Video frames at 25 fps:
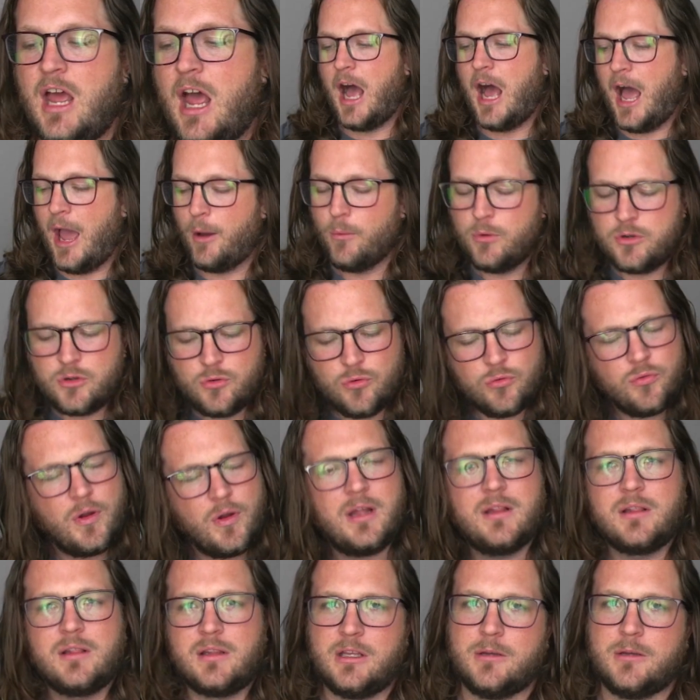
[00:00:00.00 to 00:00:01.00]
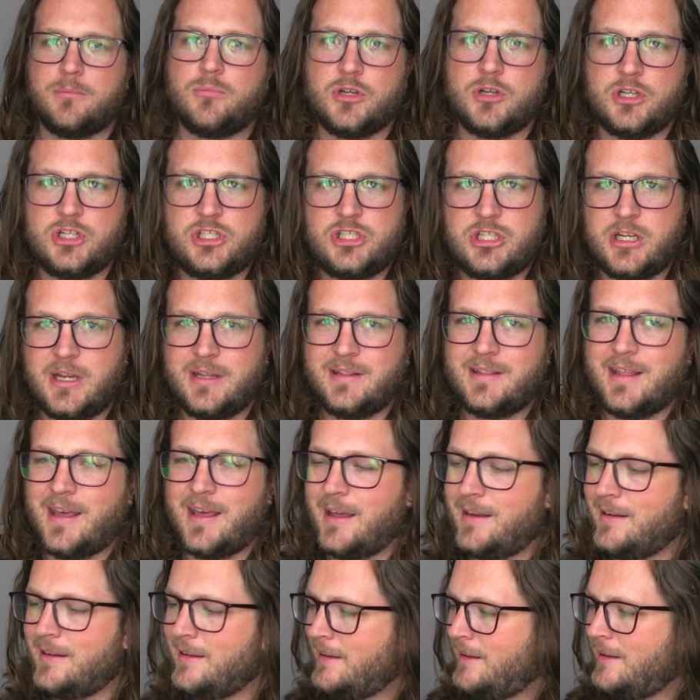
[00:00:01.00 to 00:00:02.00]
I would greatly appreciate
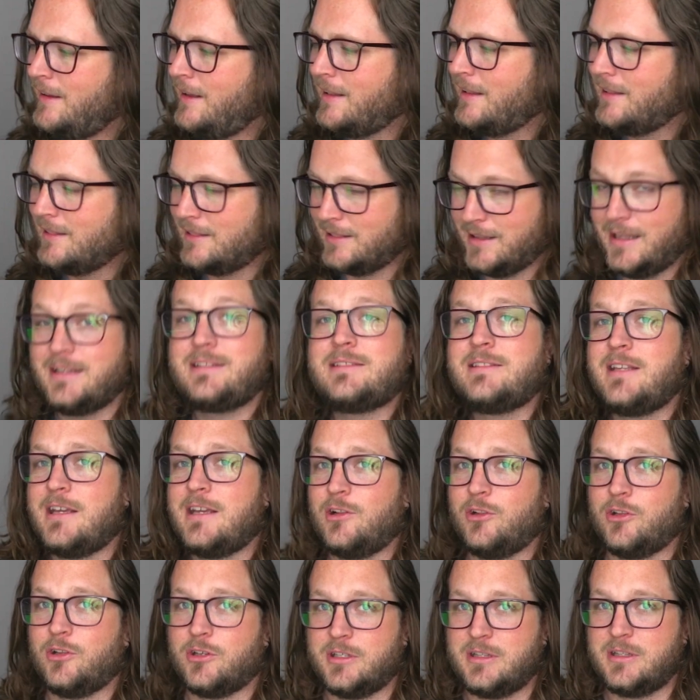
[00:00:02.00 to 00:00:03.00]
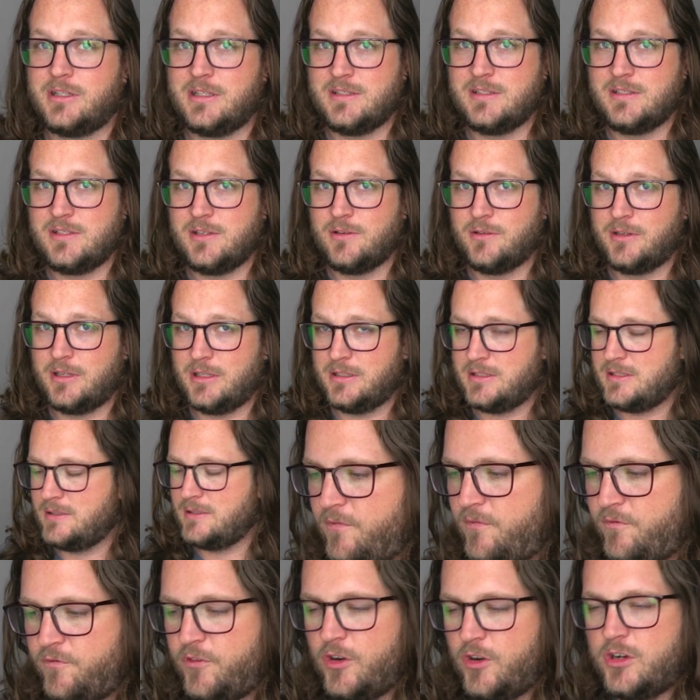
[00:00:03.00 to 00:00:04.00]
that. Let's take a look at these units.
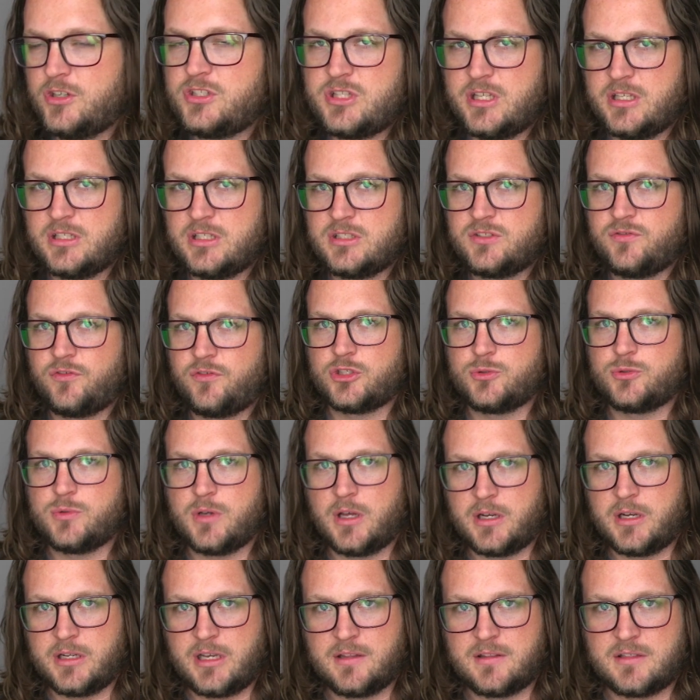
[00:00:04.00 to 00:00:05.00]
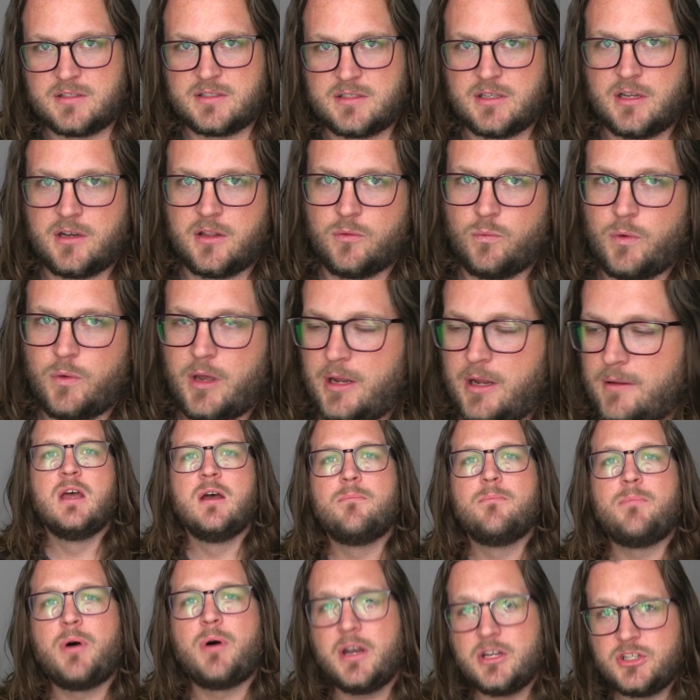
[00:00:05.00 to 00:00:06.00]
First things first, we got to get this out of the way.
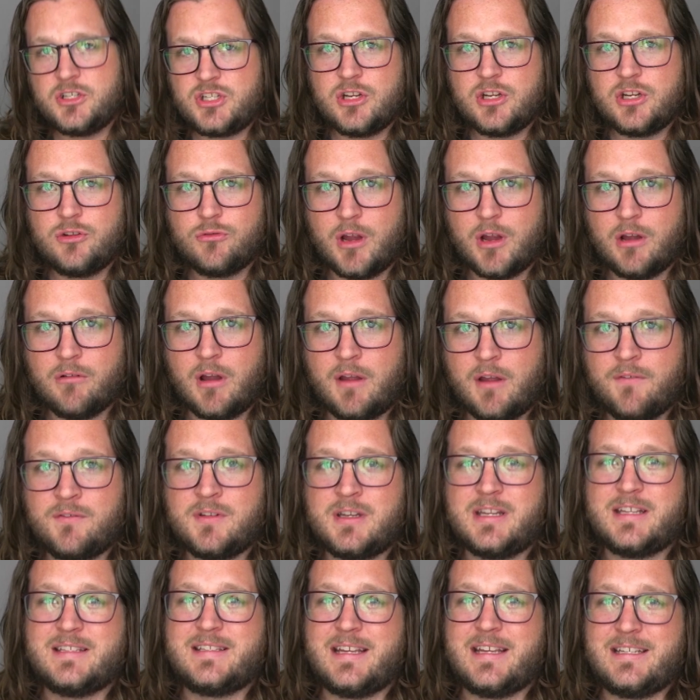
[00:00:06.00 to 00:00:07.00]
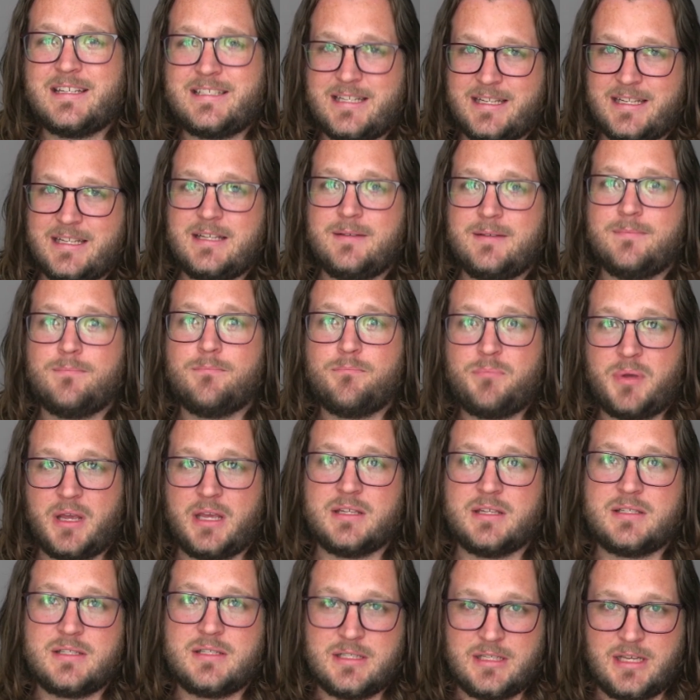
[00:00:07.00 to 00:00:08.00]
Punishing Gray Raven is a
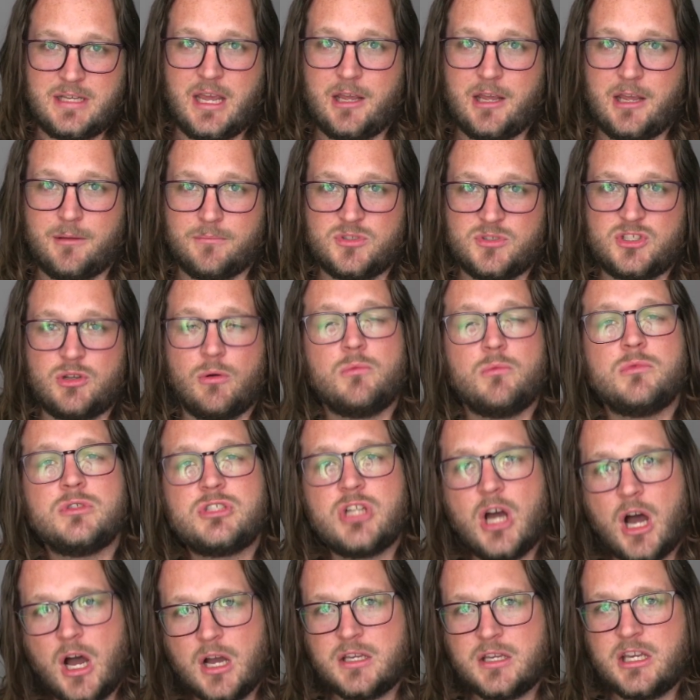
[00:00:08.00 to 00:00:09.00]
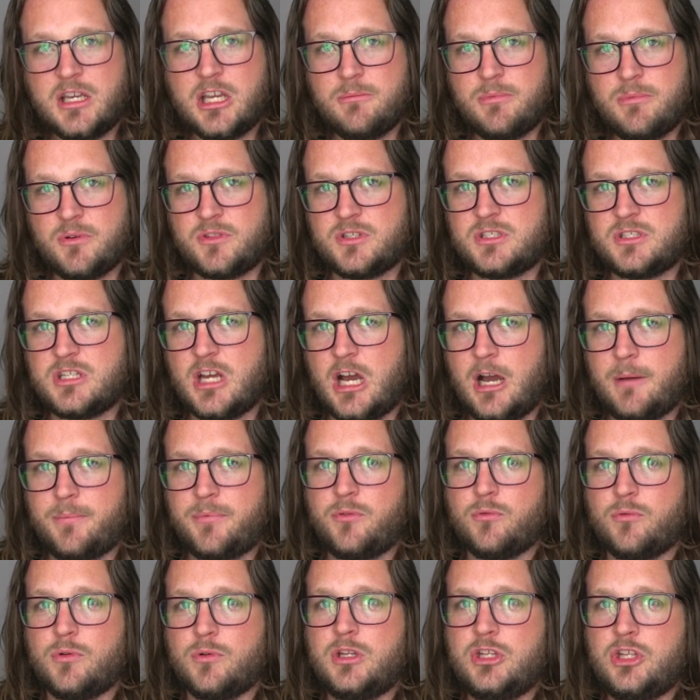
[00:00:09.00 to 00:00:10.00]
team-based game. So when we're talking about the top
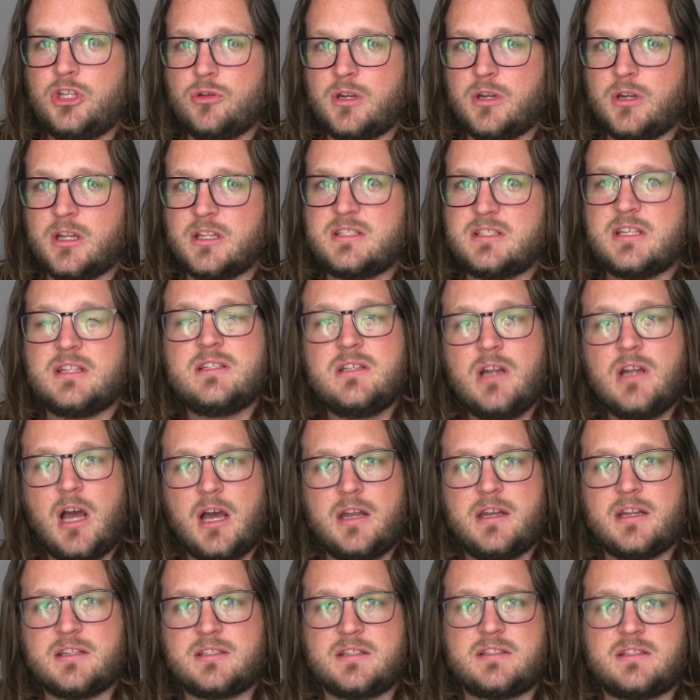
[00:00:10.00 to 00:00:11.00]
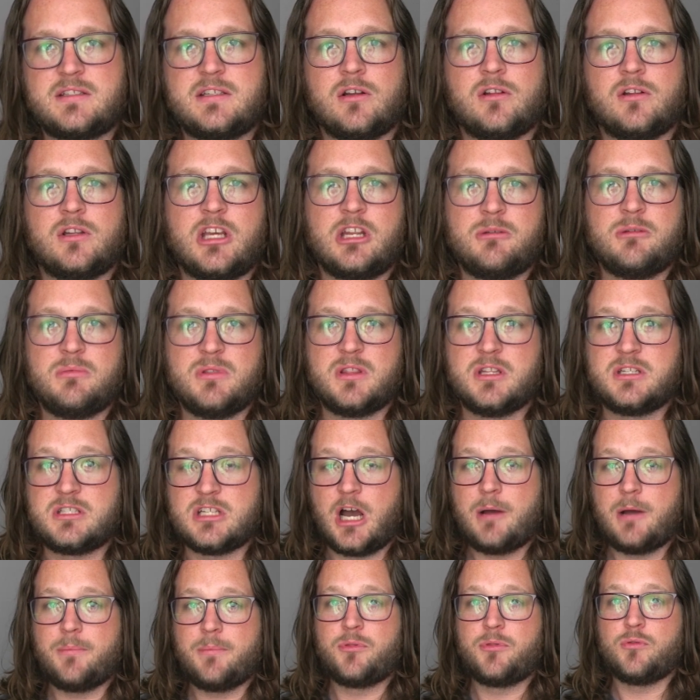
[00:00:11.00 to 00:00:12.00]
3 units, it's not necessarily going to be the
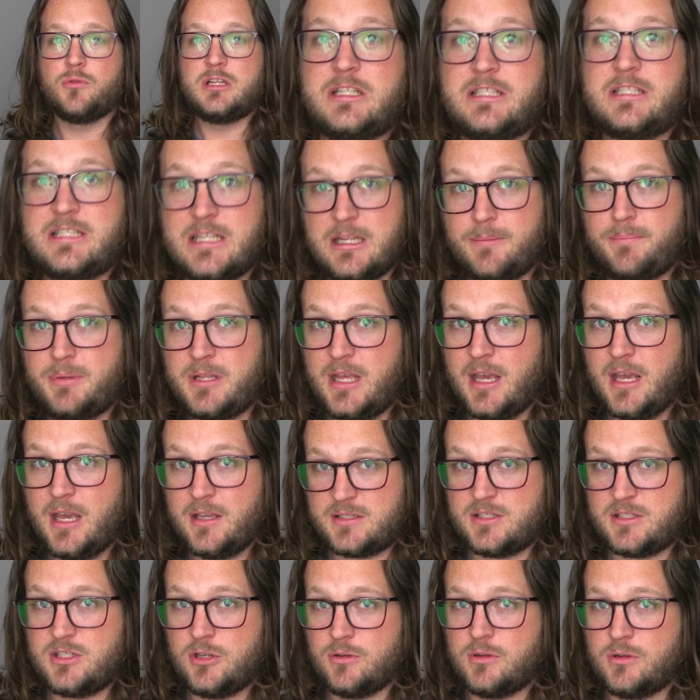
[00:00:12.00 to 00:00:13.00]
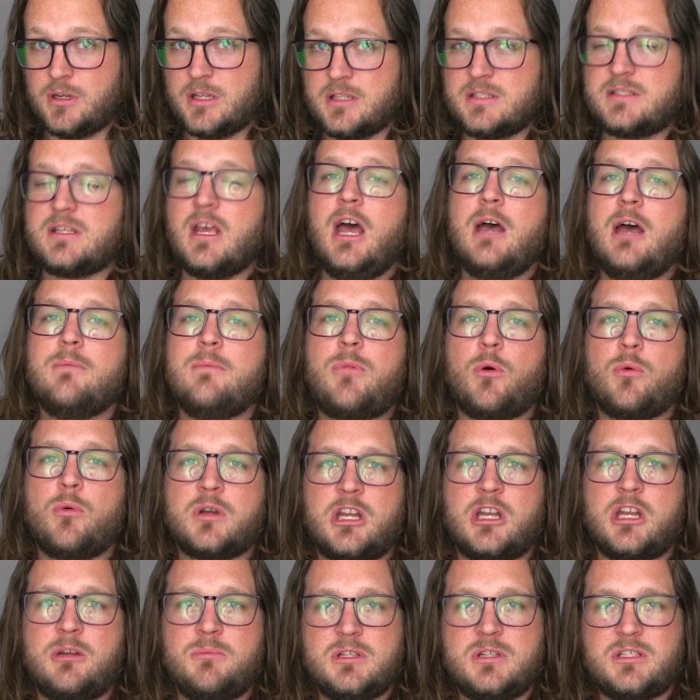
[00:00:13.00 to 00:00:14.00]
top 3 DPS units, but we're
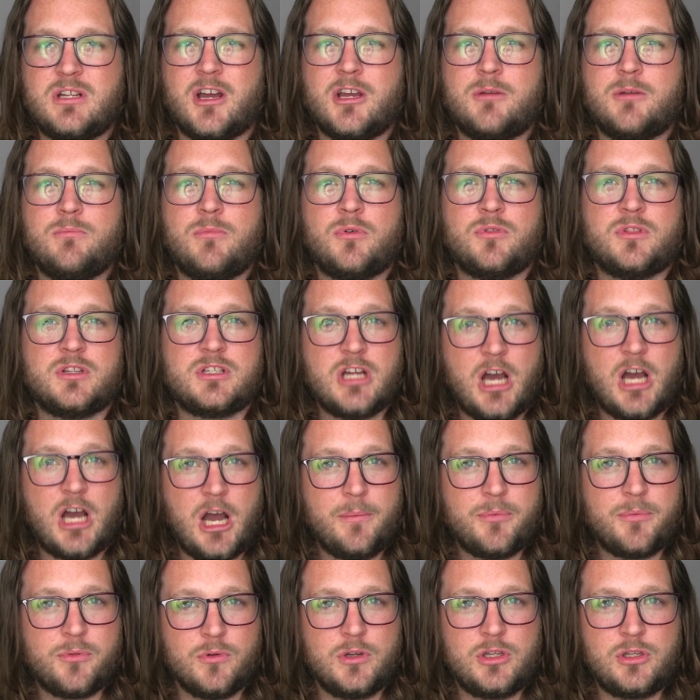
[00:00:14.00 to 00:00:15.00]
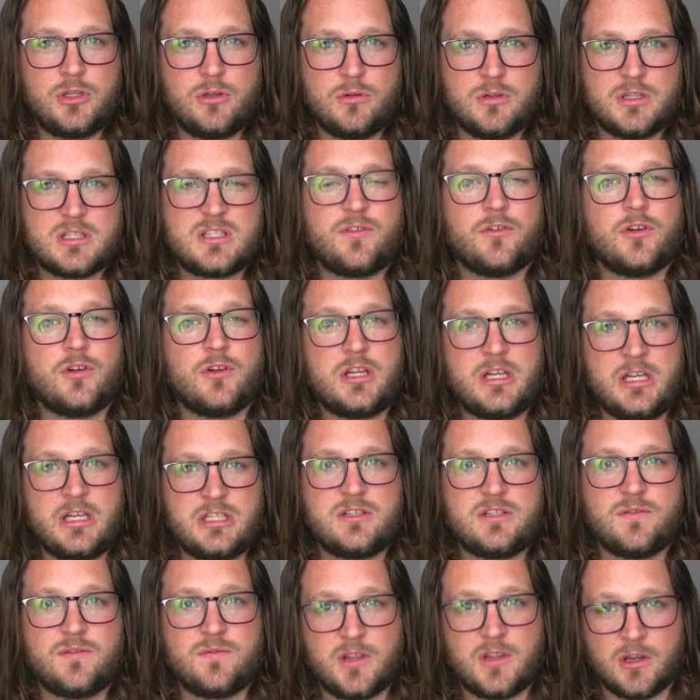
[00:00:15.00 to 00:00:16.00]
going to be talking about the top 3 units for
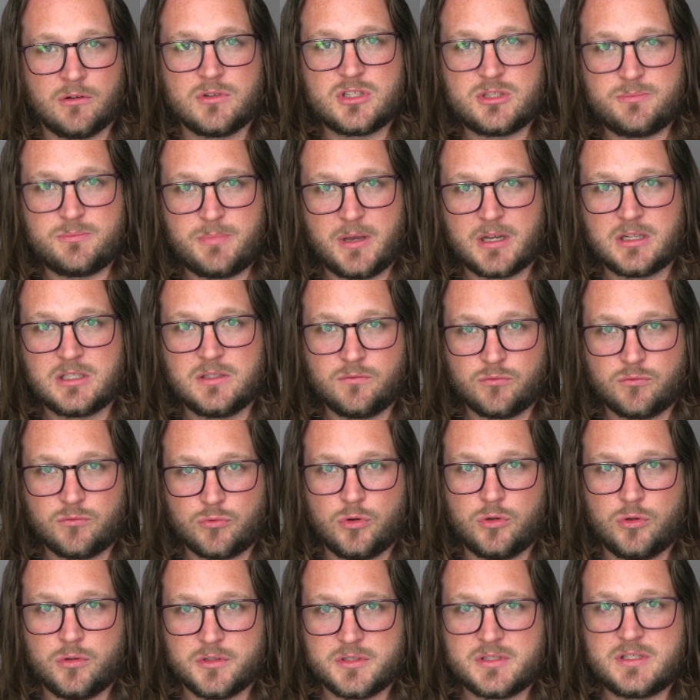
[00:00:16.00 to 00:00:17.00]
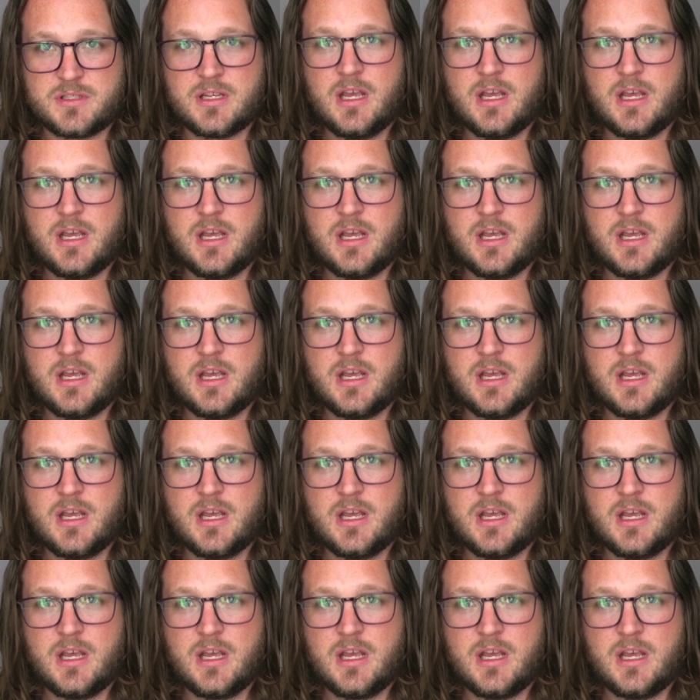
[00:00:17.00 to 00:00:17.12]
each of their respective roles.